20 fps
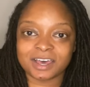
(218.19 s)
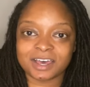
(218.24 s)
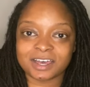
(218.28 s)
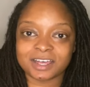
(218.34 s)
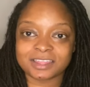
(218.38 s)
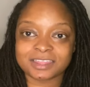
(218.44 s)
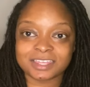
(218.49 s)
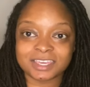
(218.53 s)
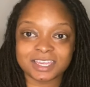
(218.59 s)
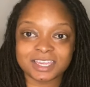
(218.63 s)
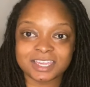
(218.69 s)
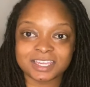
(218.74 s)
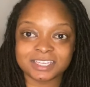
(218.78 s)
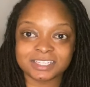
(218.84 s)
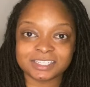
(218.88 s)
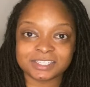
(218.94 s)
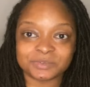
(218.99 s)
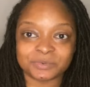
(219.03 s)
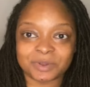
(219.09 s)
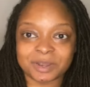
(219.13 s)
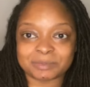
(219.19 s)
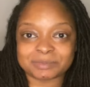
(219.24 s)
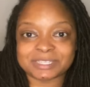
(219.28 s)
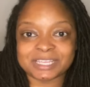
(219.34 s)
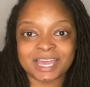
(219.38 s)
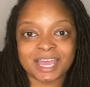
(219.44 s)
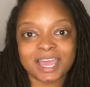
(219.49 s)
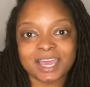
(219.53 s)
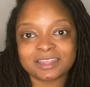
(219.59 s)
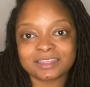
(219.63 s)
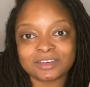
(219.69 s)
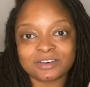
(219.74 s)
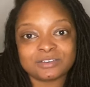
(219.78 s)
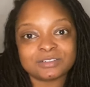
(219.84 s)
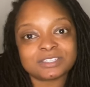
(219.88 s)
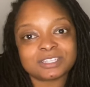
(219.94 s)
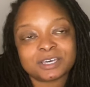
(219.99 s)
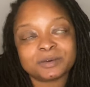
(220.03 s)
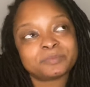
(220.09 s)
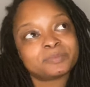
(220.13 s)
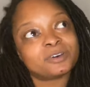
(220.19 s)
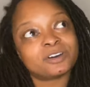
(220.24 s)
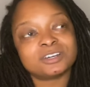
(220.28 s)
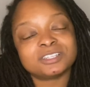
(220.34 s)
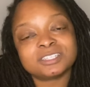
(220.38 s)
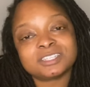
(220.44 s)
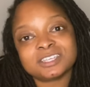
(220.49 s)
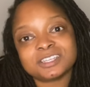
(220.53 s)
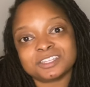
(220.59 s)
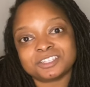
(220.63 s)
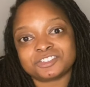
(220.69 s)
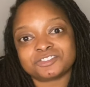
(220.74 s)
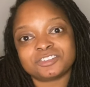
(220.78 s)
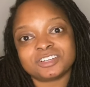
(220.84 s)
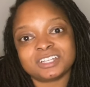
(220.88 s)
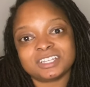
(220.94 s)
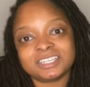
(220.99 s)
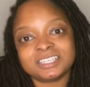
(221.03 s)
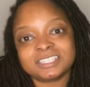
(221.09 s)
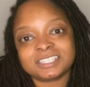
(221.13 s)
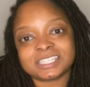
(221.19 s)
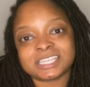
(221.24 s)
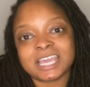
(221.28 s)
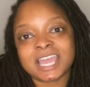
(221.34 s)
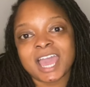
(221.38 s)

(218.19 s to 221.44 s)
things. When I'm tying those up onto the trellis,